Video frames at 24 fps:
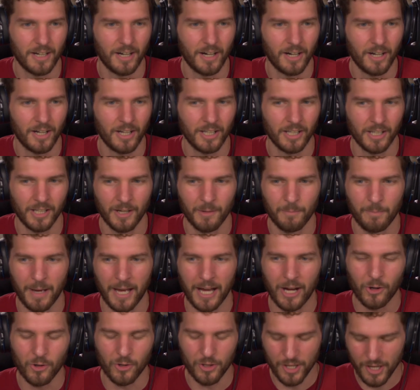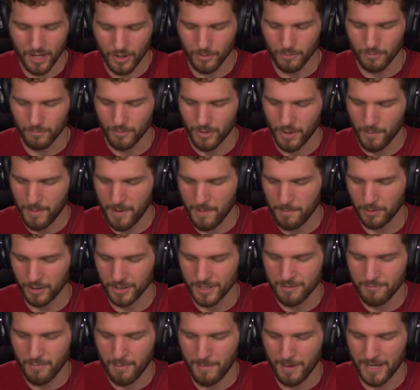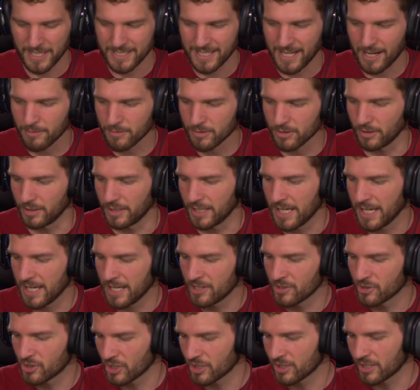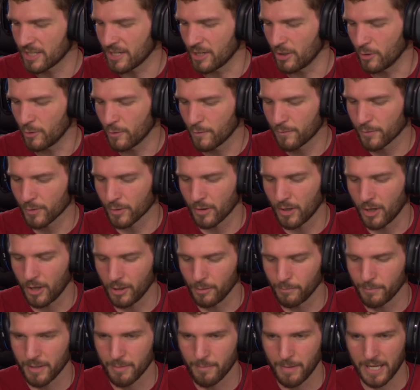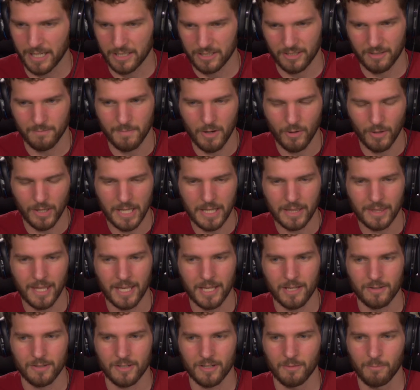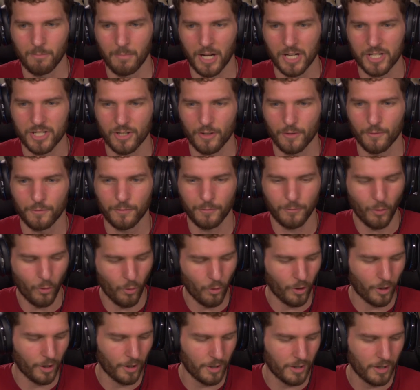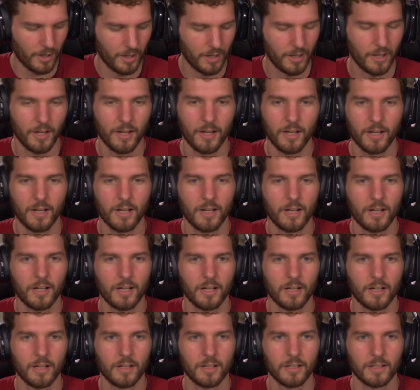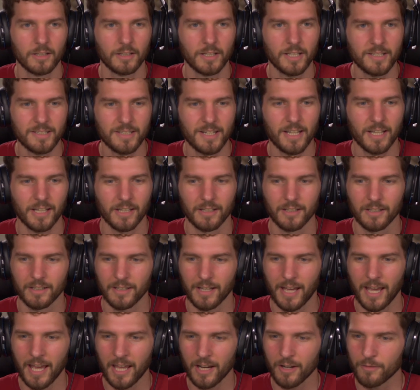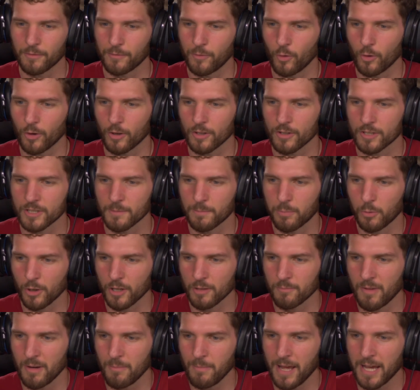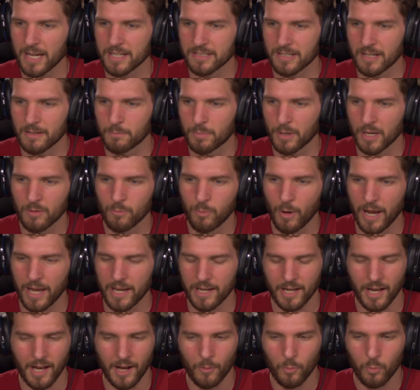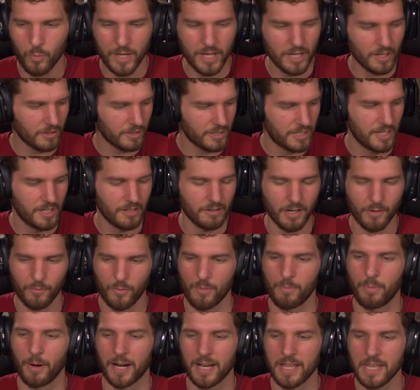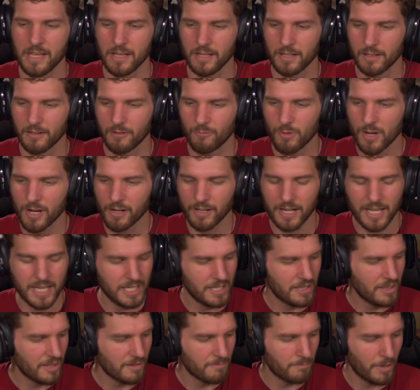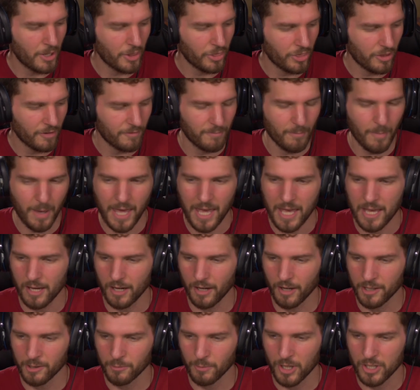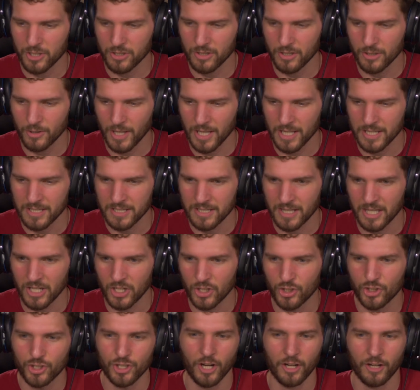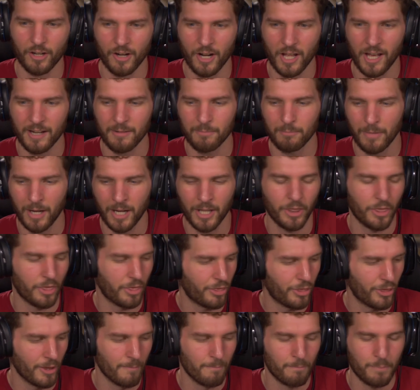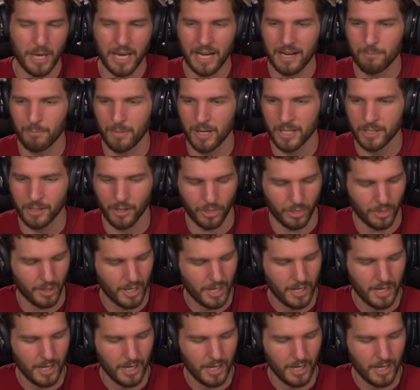all about you, the people in the MinnMax Council, and just the overall MinnMax community. Thank you so much for listening and for supporting MinnMax in a big way. We are here, everybody. We are in the month of May, otherwise known as the Juggernaut month, the big Madman